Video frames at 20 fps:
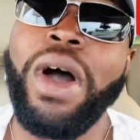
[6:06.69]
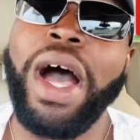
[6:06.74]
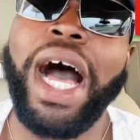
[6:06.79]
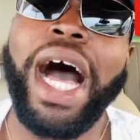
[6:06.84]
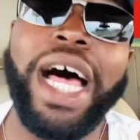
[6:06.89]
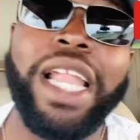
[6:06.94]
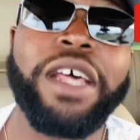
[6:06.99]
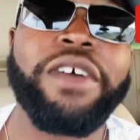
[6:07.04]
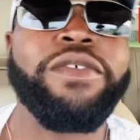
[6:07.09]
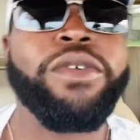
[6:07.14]

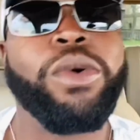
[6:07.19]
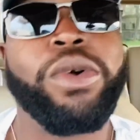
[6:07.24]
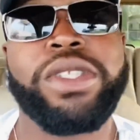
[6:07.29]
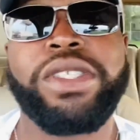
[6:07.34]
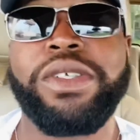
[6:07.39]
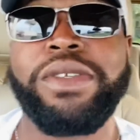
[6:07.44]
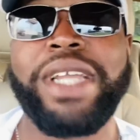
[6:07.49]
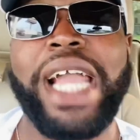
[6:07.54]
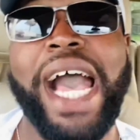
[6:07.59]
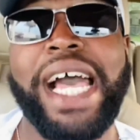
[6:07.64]
I look forward to
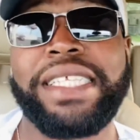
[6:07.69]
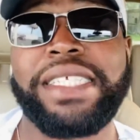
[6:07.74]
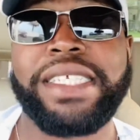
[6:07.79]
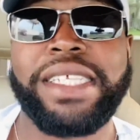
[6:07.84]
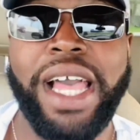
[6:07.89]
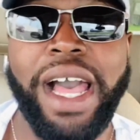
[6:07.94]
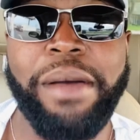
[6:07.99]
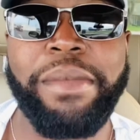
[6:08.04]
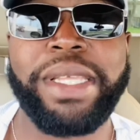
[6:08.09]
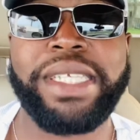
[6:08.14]
you guys'
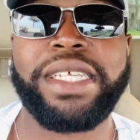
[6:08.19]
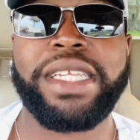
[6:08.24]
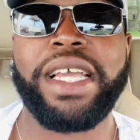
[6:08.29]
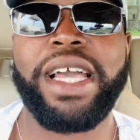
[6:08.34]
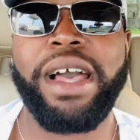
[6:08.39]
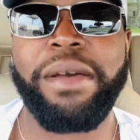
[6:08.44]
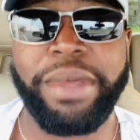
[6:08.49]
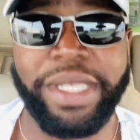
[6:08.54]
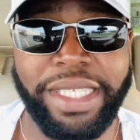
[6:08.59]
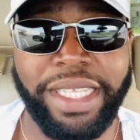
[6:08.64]
comments in the
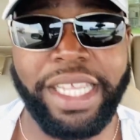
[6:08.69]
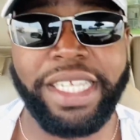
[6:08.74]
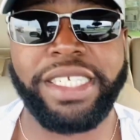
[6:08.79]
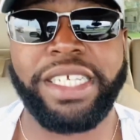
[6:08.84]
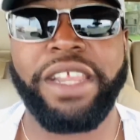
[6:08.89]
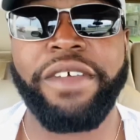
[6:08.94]
comment section.